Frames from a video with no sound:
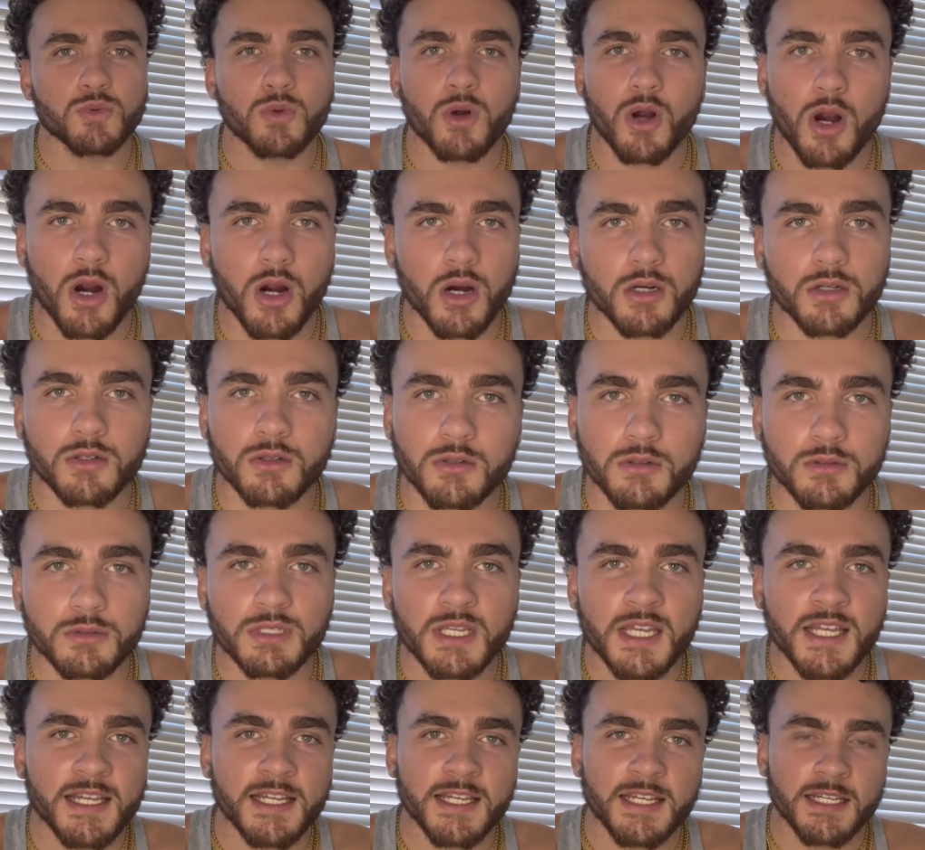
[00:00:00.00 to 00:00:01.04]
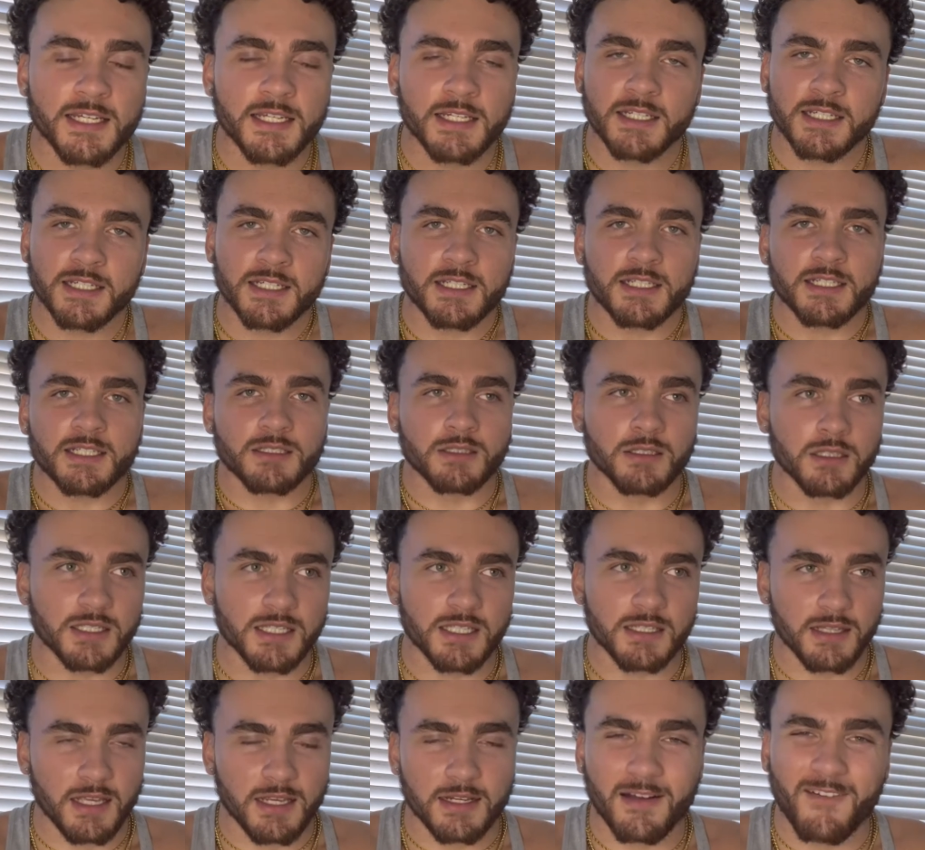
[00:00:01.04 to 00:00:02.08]
hard on
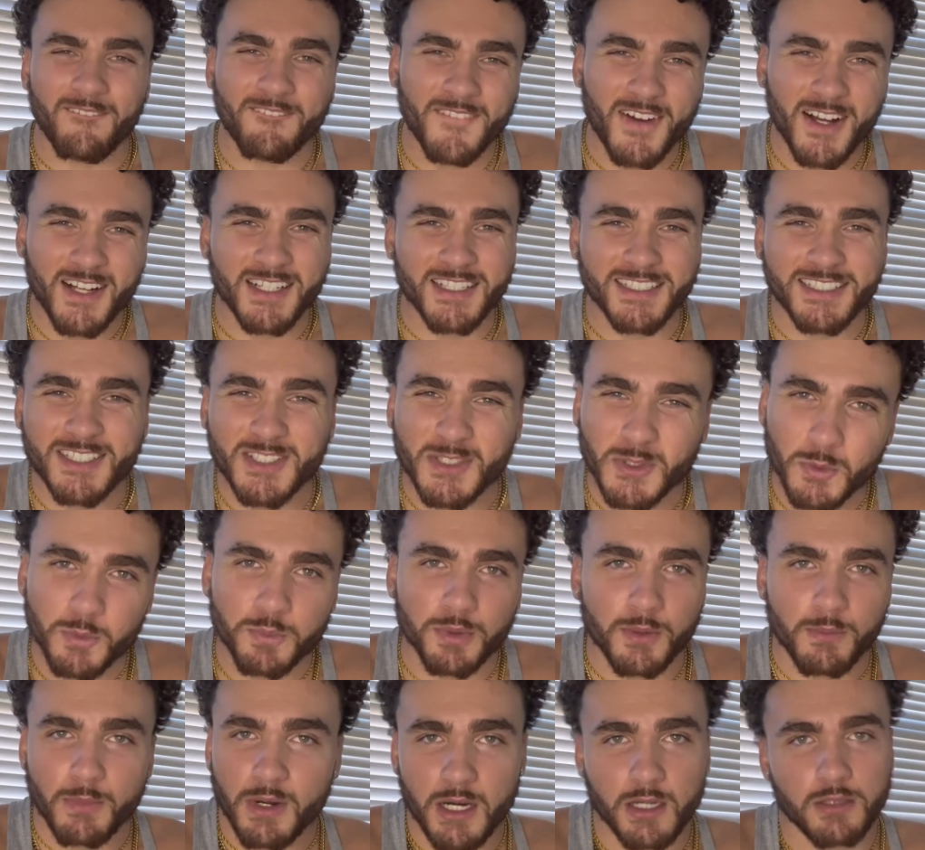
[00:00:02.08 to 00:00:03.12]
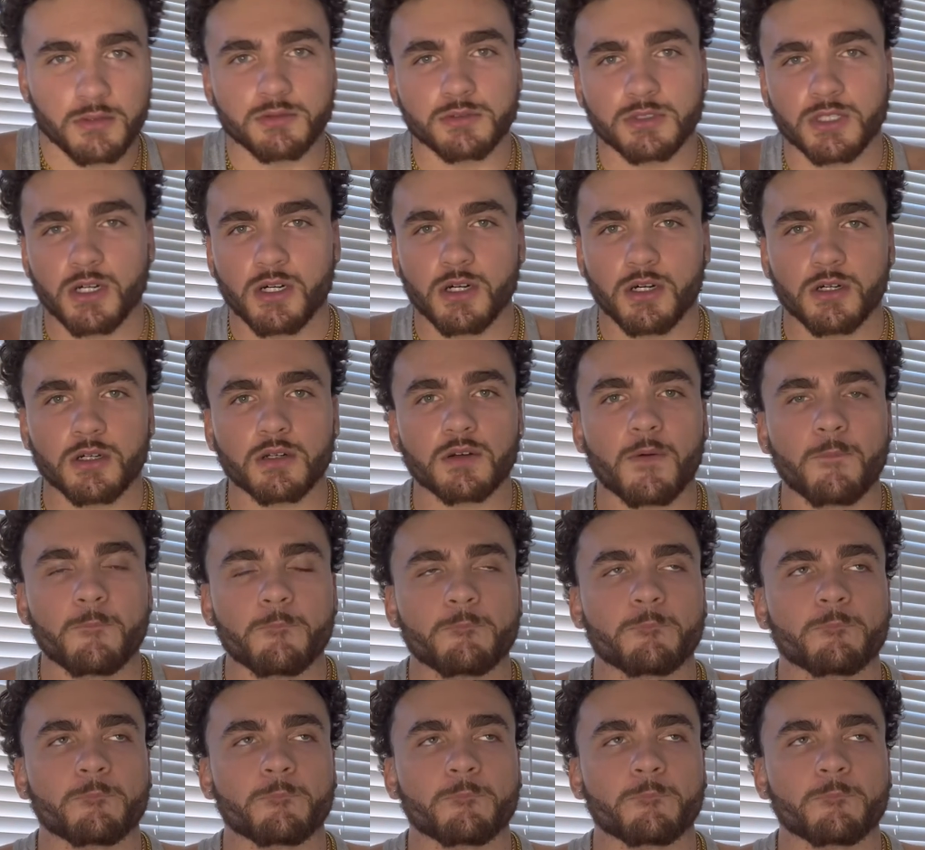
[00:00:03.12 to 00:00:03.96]
looking like a fucking supermodel, dog.